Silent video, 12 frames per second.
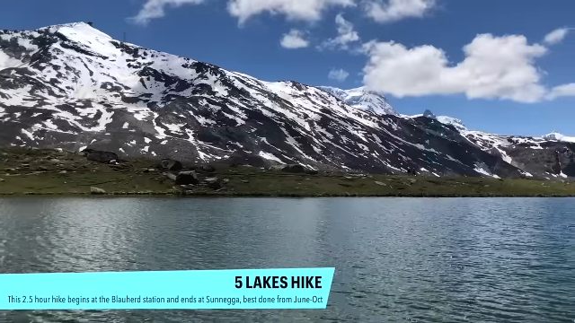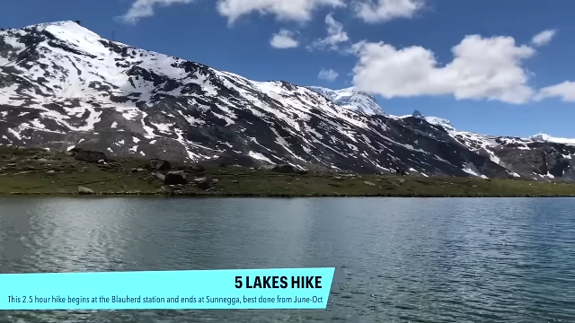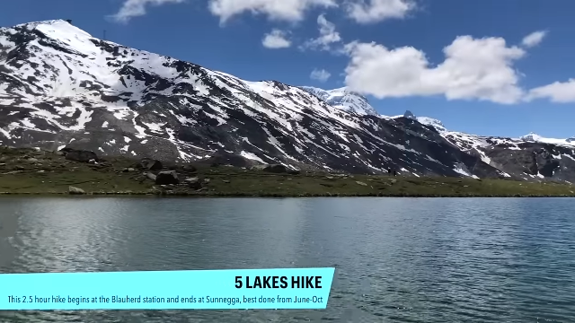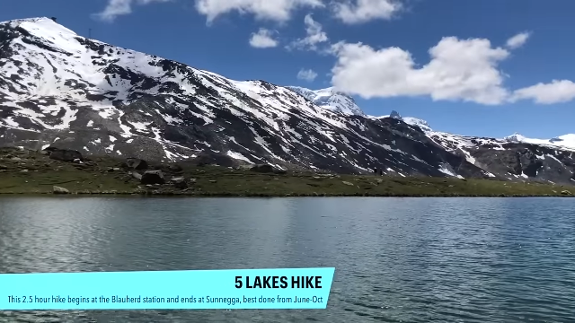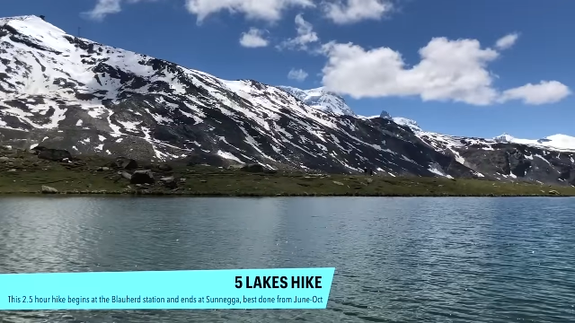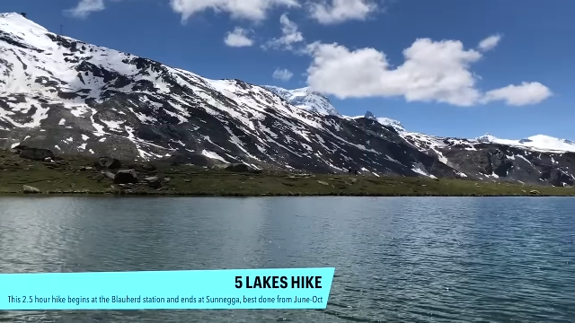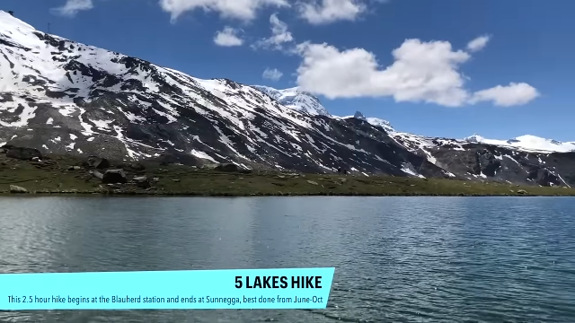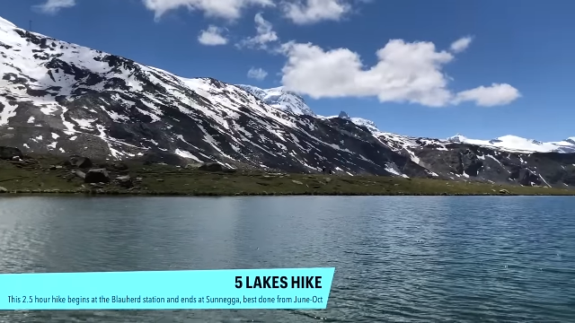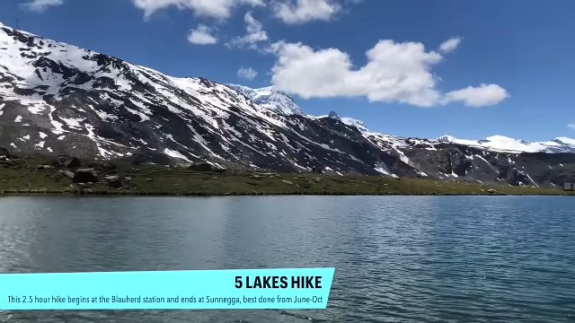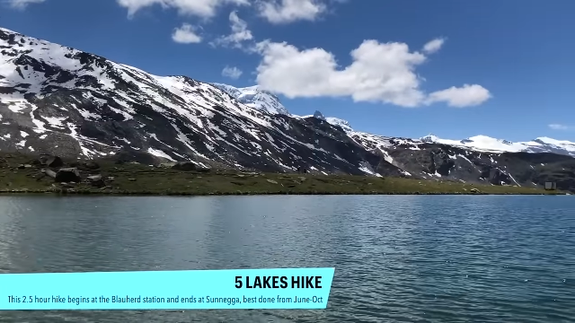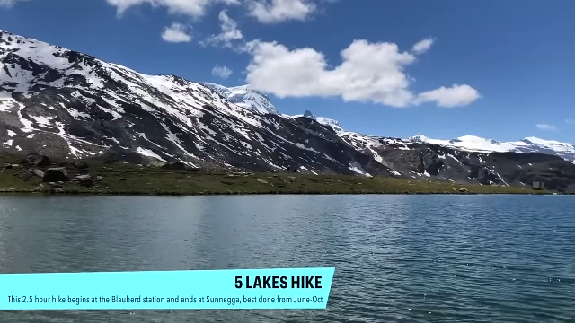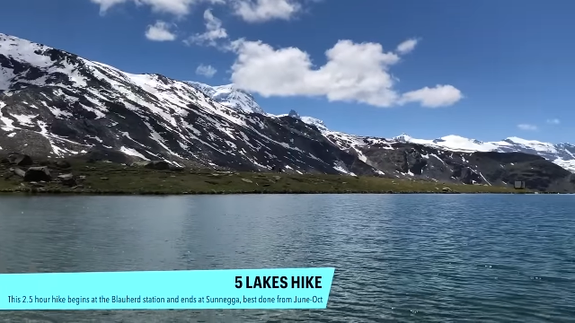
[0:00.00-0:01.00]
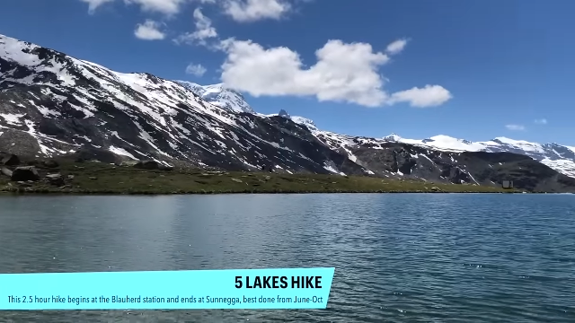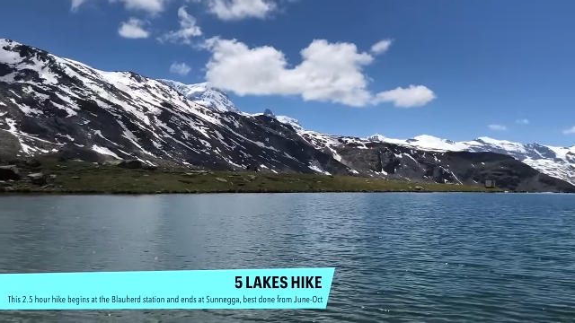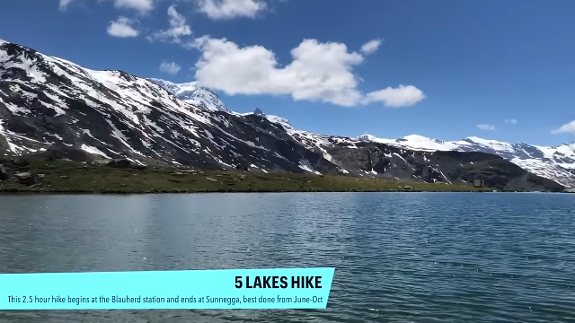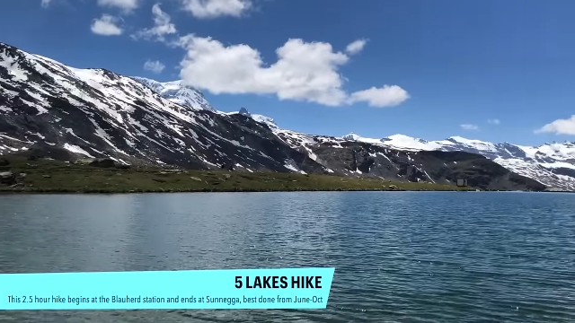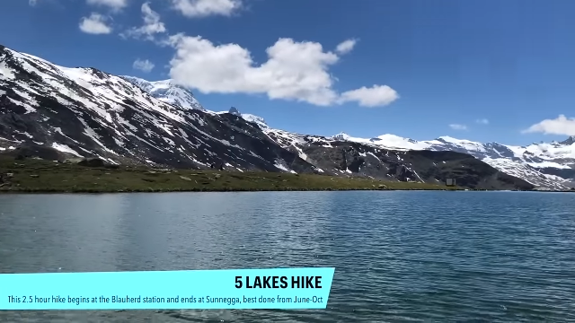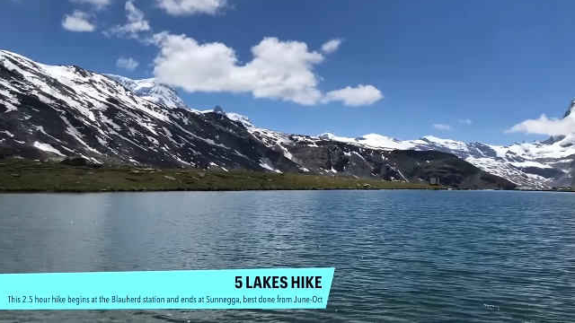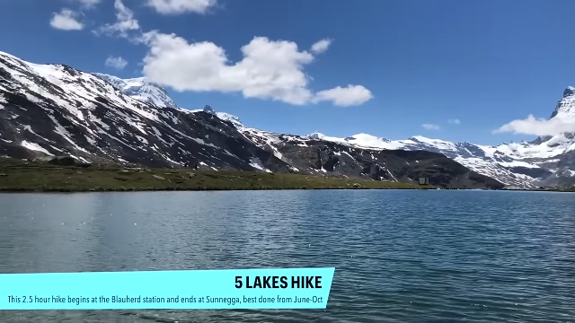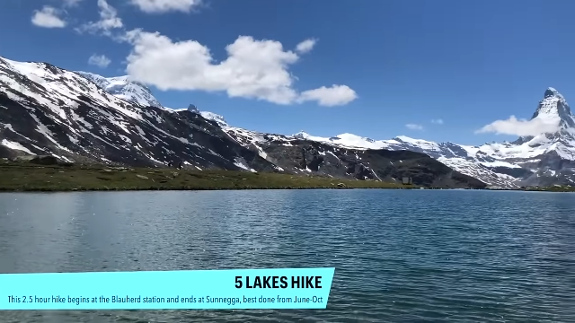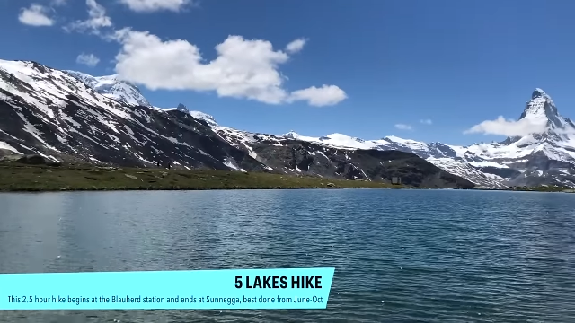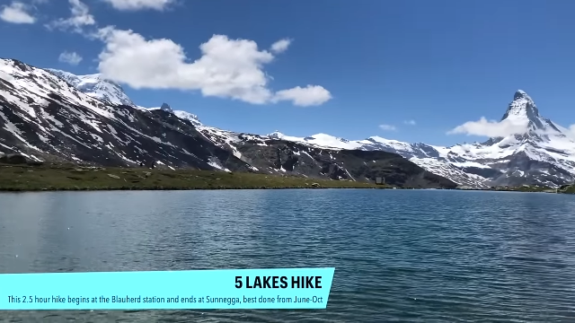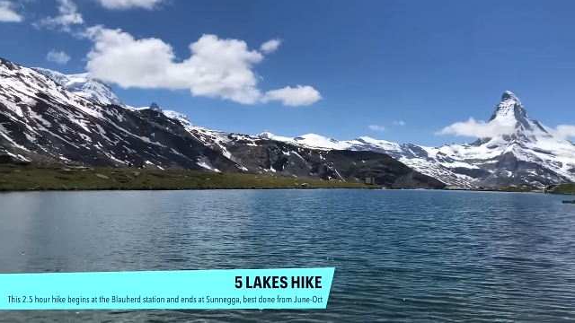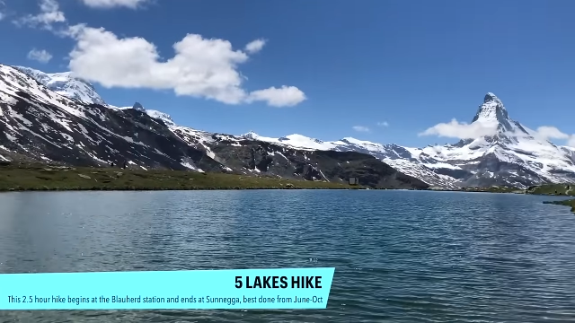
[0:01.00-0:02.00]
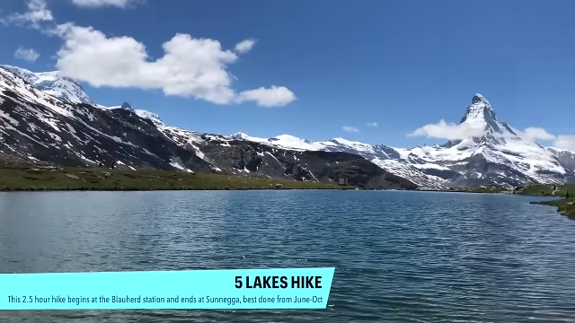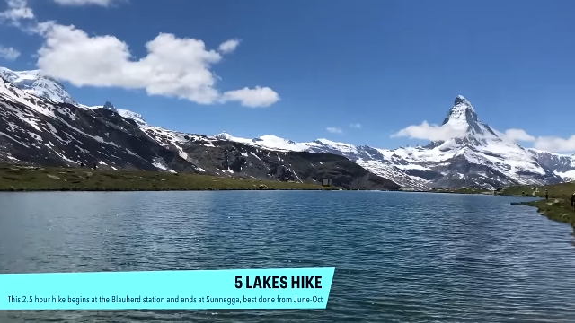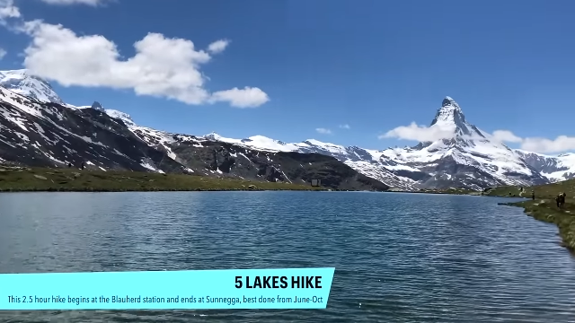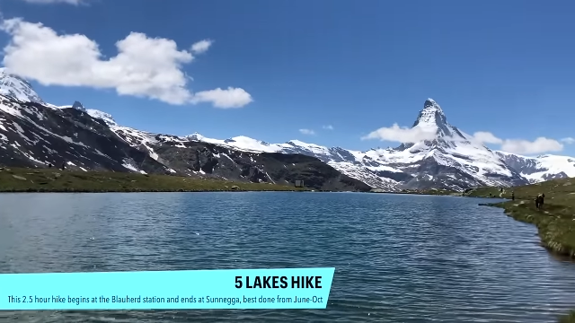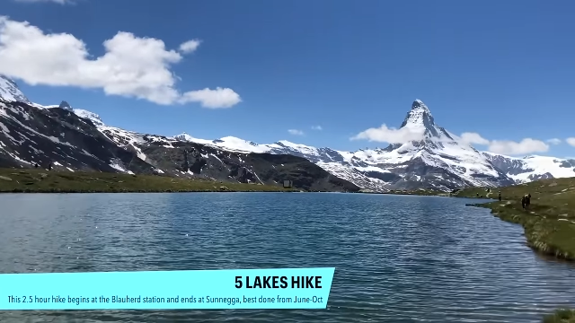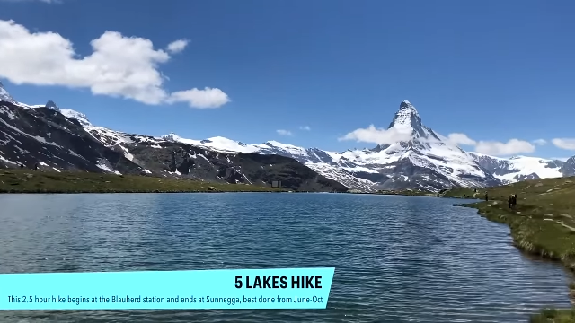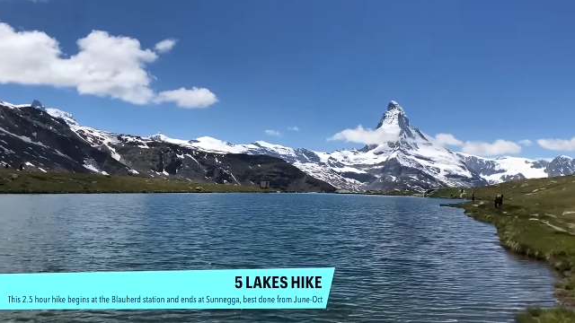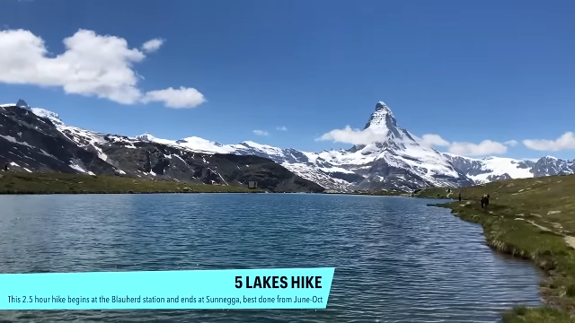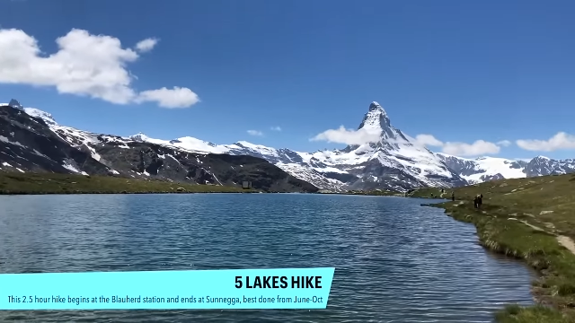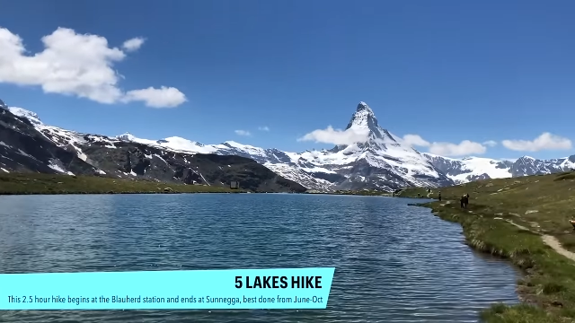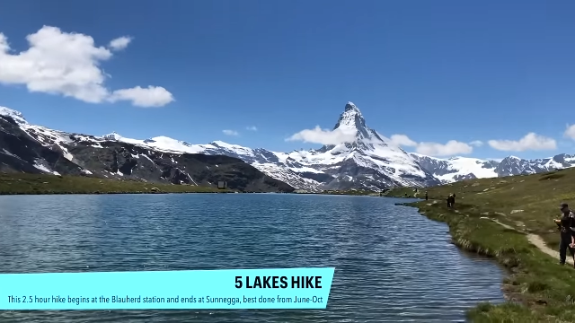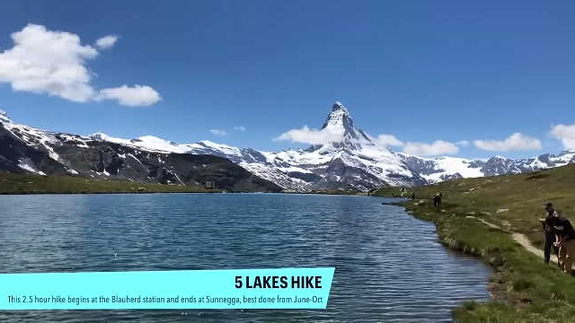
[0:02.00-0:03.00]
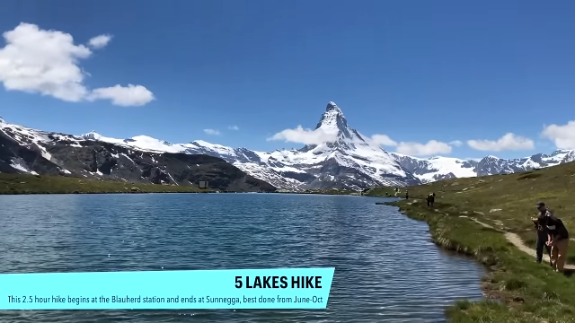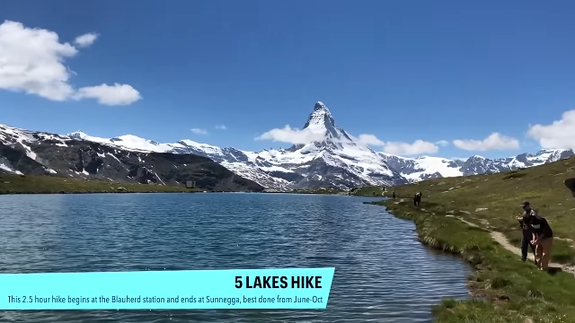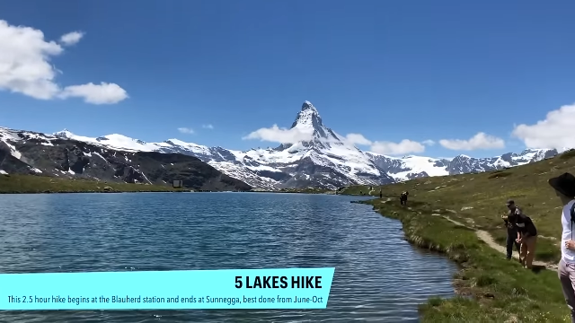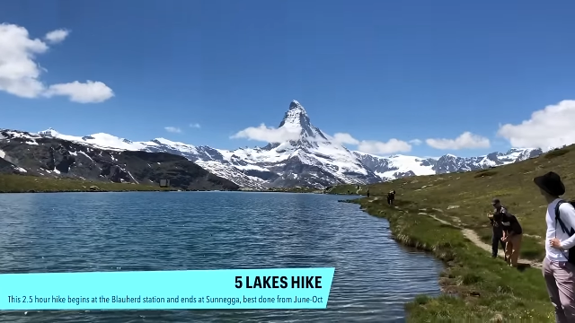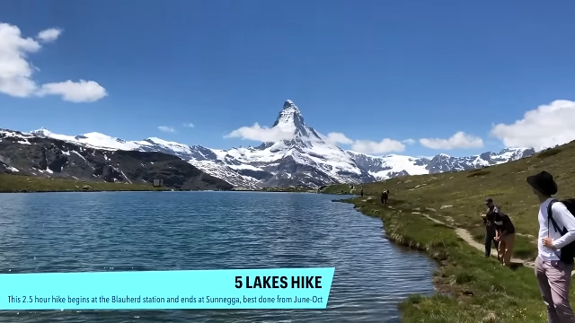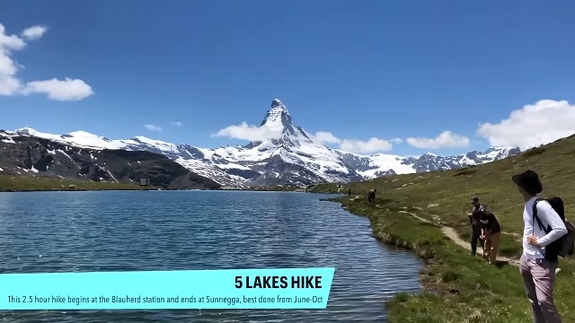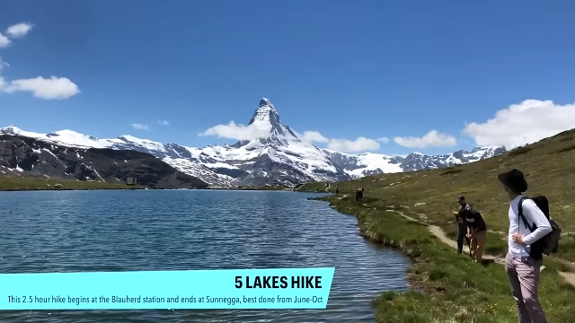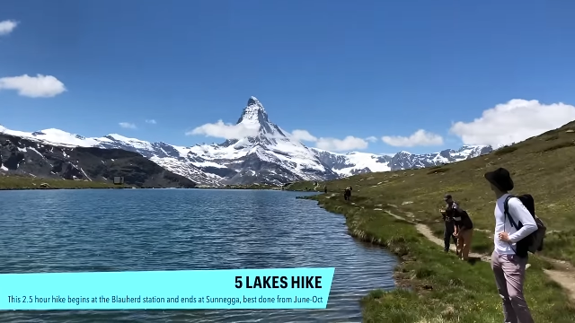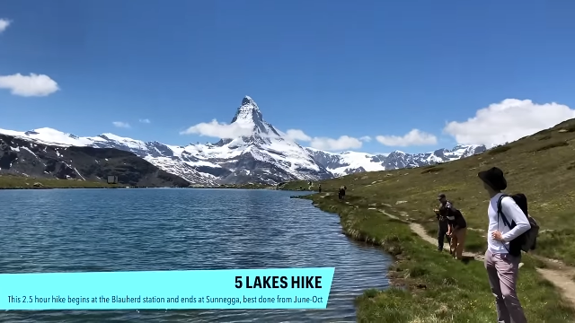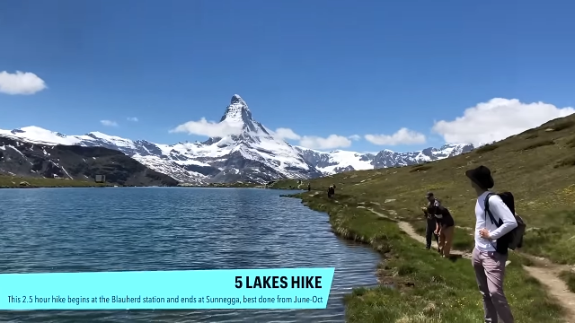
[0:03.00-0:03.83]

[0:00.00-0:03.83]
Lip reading: (no speaker visible)